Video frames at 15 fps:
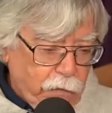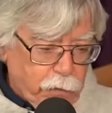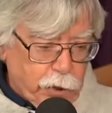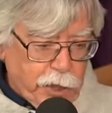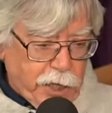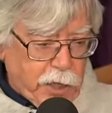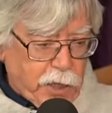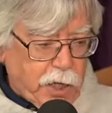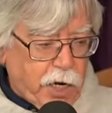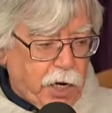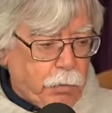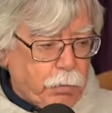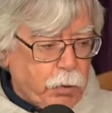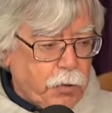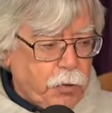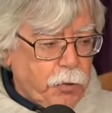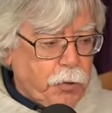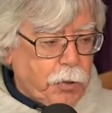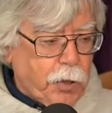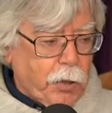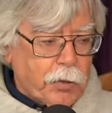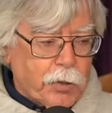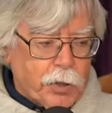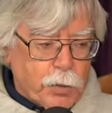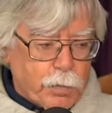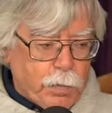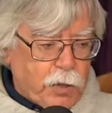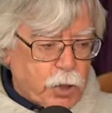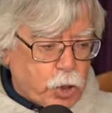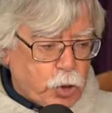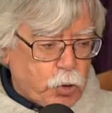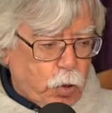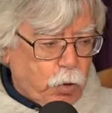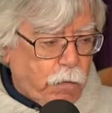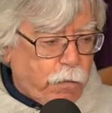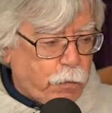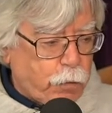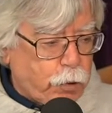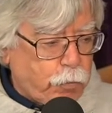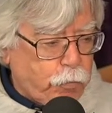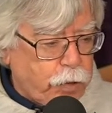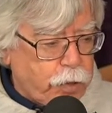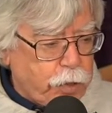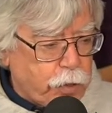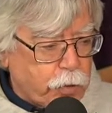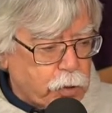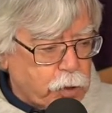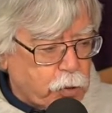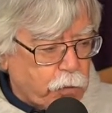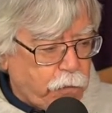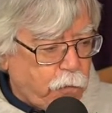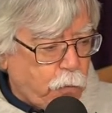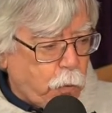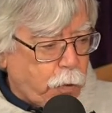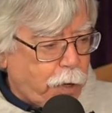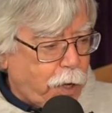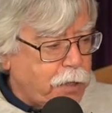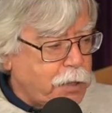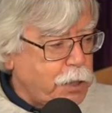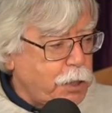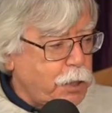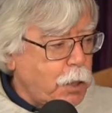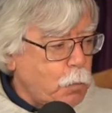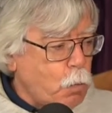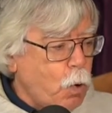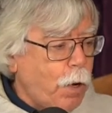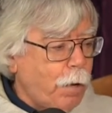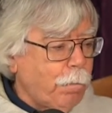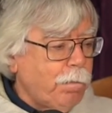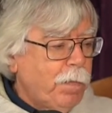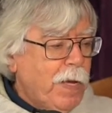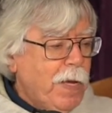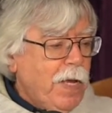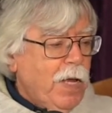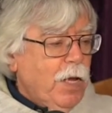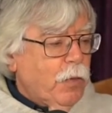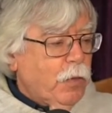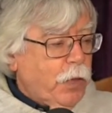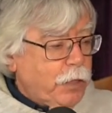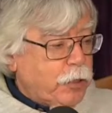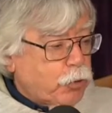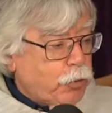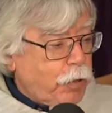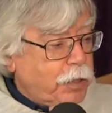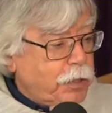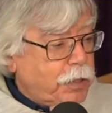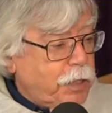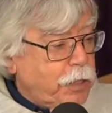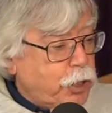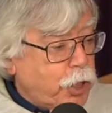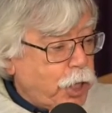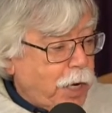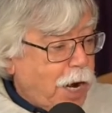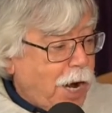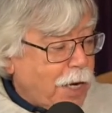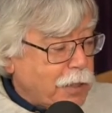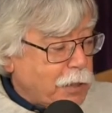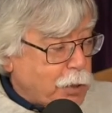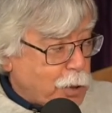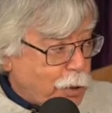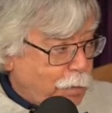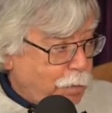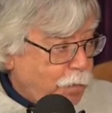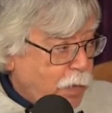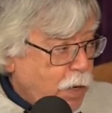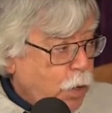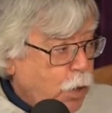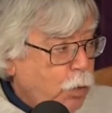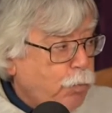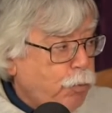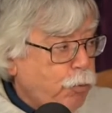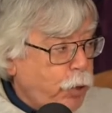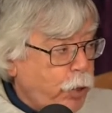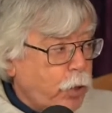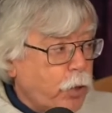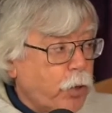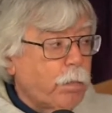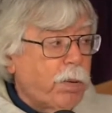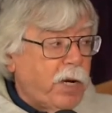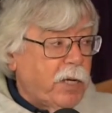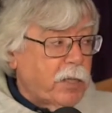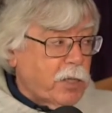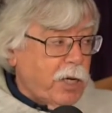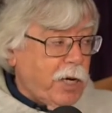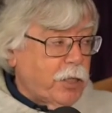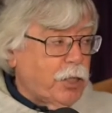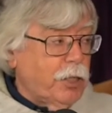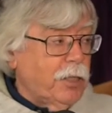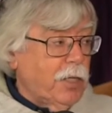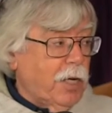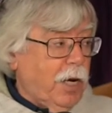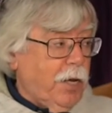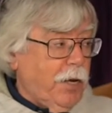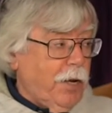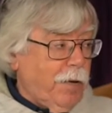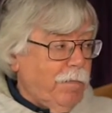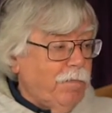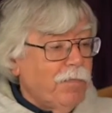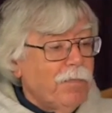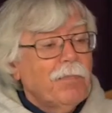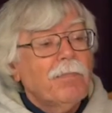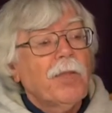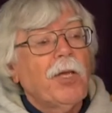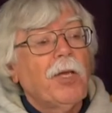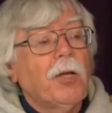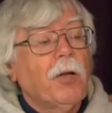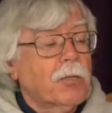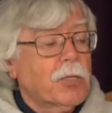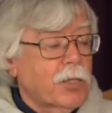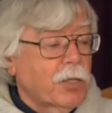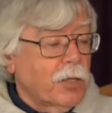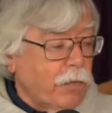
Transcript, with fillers: Dan Campbell, the new coach. It's been a struggle for three years. They're 4 19 and 1. They trade TJ Hockenson, pretty good pass catching tight end. He goes to the